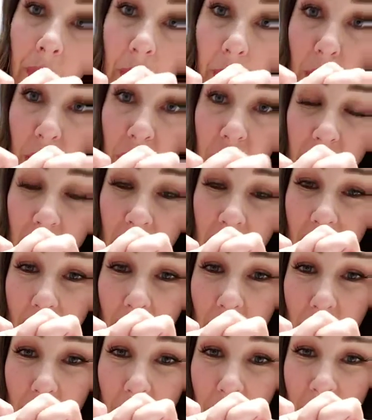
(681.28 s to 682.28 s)
we just give it
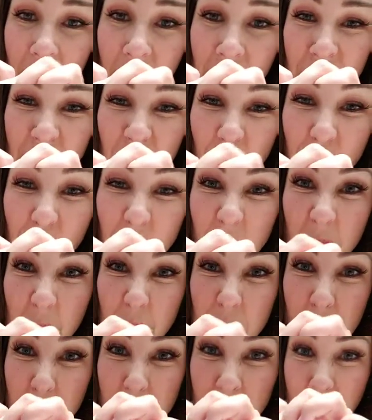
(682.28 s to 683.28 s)
a little extra
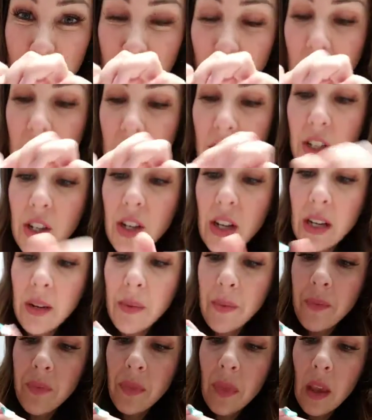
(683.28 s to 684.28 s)
rub to make sure it's
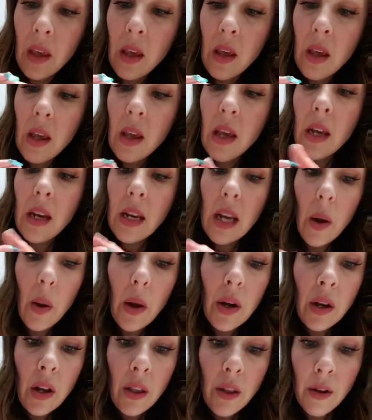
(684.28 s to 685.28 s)
good.
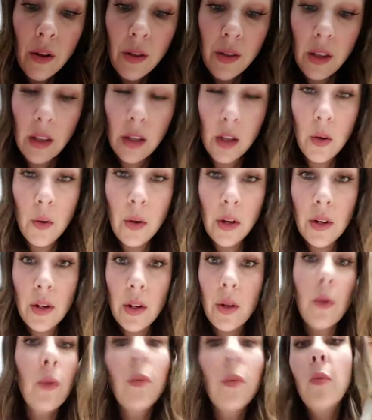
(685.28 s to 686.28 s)
Now, another thing that you can
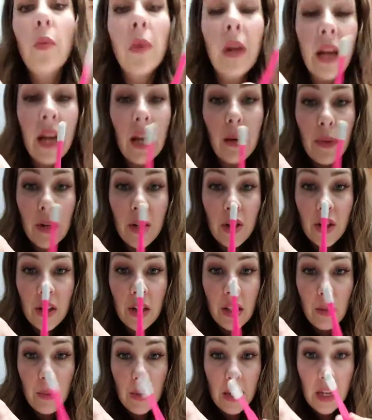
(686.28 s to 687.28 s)
do, when I had
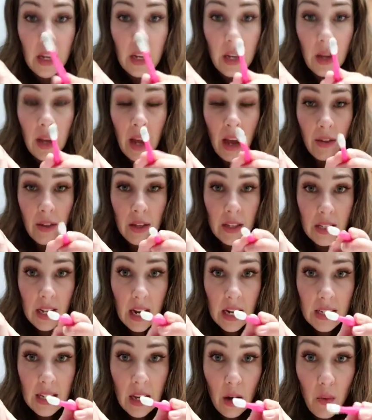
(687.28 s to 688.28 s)
mentioned in the beginning how this
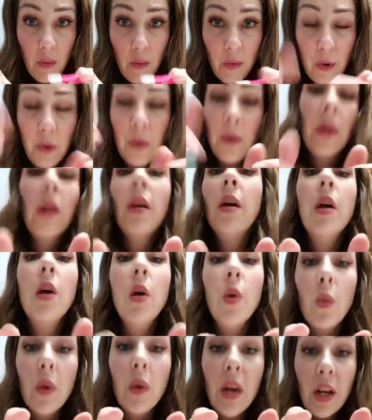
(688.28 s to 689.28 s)
guy is helpful,
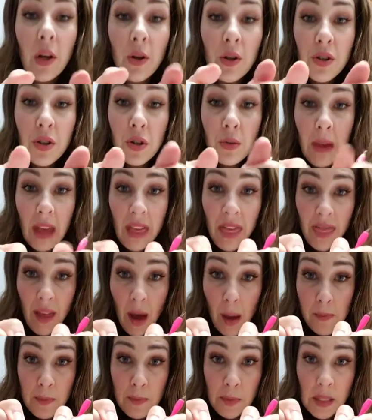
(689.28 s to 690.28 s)
when I go to do my
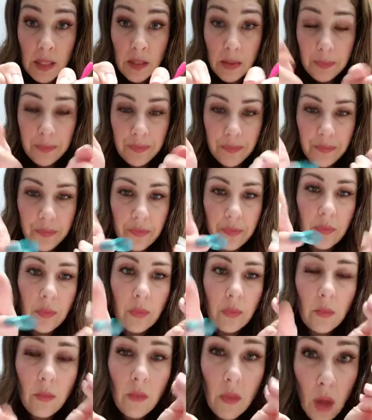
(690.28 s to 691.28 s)
thumbs,
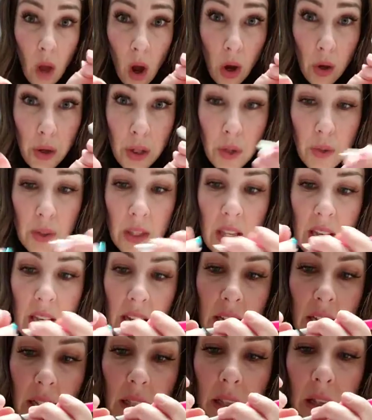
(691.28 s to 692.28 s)
I'll use
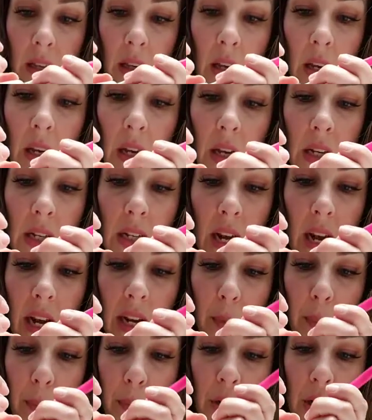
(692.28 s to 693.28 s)
this to
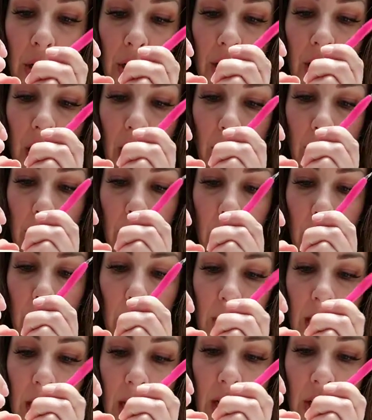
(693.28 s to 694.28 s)
kind of push down around
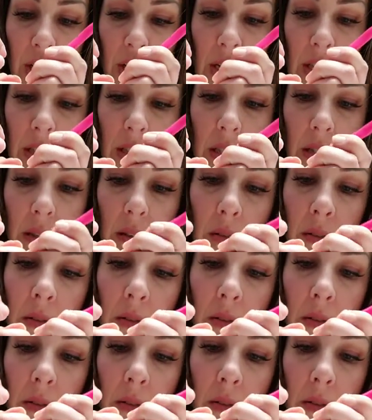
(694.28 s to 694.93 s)
those edges